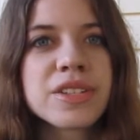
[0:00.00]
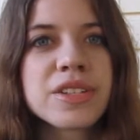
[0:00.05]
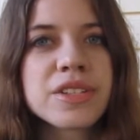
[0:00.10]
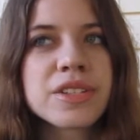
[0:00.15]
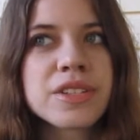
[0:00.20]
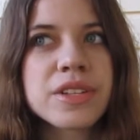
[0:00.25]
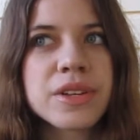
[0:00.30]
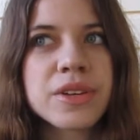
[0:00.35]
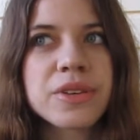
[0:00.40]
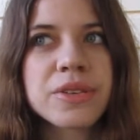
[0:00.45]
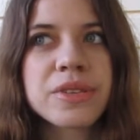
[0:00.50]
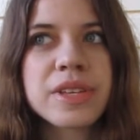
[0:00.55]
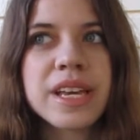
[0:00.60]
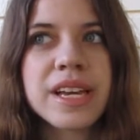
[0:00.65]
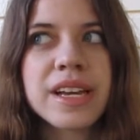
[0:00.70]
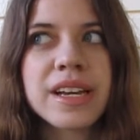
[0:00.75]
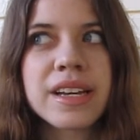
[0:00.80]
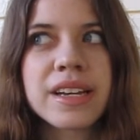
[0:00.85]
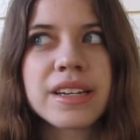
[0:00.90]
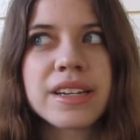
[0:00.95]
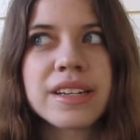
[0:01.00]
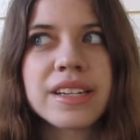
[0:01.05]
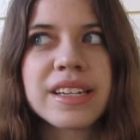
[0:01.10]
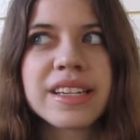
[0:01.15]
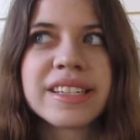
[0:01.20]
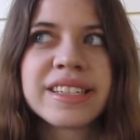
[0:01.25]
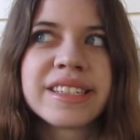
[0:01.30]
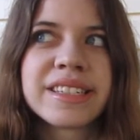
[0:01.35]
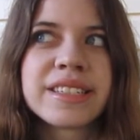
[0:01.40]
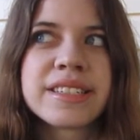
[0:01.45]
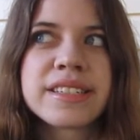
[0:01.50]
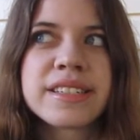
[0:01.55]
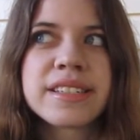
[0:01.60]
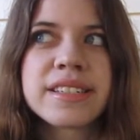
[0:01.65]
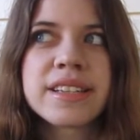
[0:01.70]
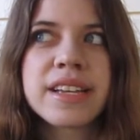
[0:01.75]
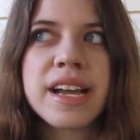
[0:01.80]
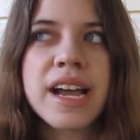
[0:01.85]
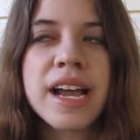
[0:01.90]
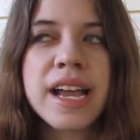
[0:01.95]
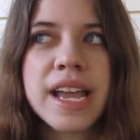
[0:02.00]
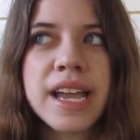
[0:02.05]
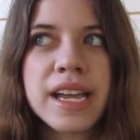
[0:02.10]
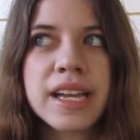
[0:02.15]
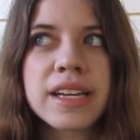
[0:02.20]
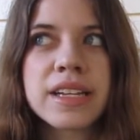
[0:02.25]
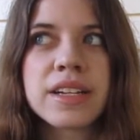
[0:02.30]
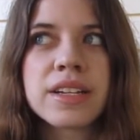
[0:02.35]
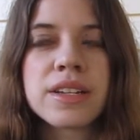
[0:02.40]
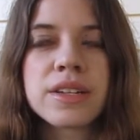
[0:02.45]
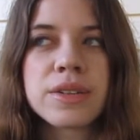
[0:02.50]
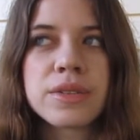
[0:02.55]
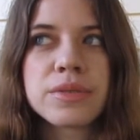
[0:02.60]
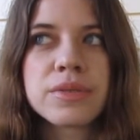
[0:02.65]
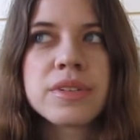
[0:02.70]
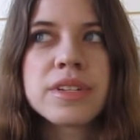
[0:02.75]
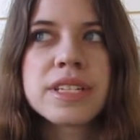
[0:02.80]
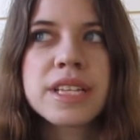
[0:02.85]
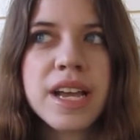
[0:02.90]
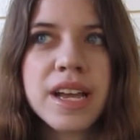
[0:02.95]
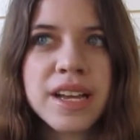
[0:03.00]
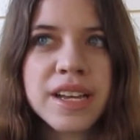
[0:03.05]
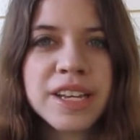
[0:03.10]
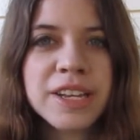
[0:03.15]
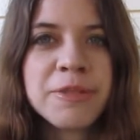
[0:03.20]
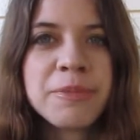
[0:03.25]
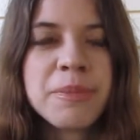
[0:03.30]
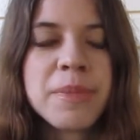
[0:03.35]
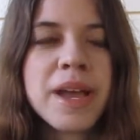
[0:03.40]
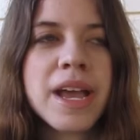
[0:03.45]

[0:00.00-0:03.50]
So yeah, and I had alone time